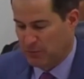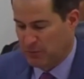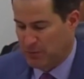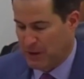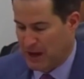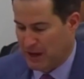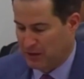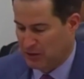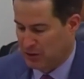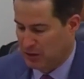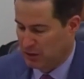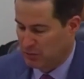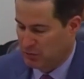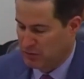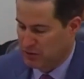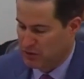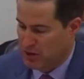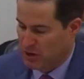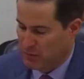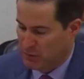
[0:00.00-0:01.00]
backlog
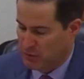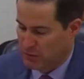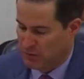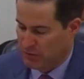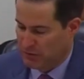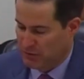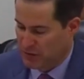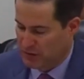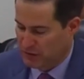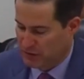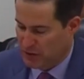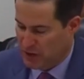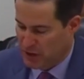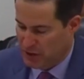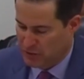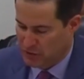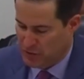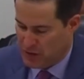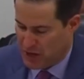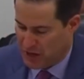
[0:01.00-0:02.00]
when the number of defense
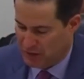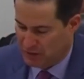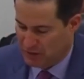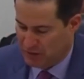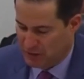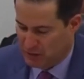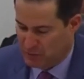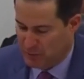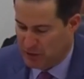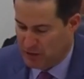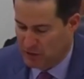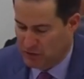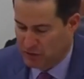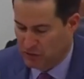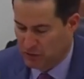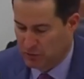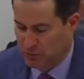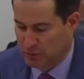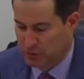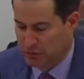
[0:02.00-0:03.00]
contracts and
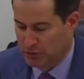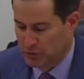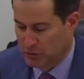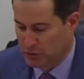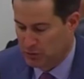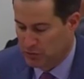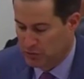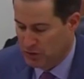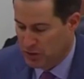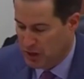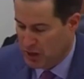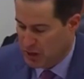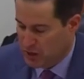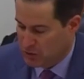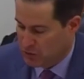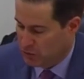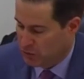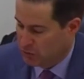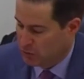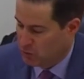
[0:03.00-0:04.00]
expenditures ballooned
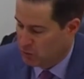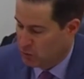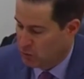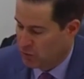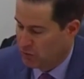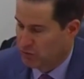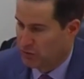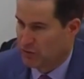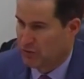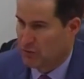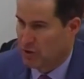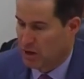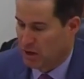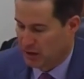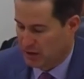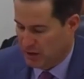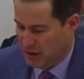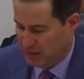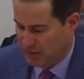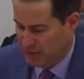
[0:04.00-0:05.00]
during the wars in
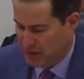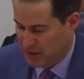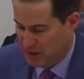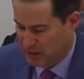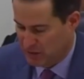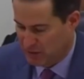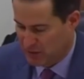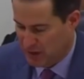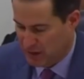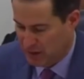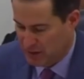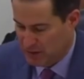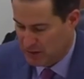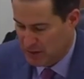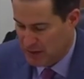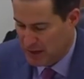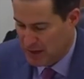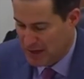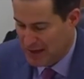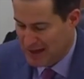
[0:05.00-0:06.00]
Iraq and Afghanistan.
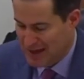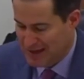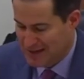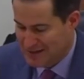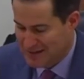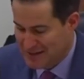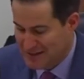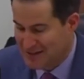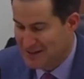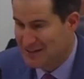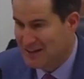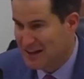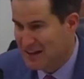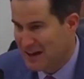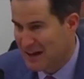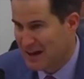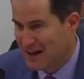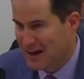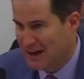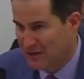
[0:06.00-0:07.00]

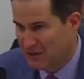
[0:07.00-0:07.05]
DCAA has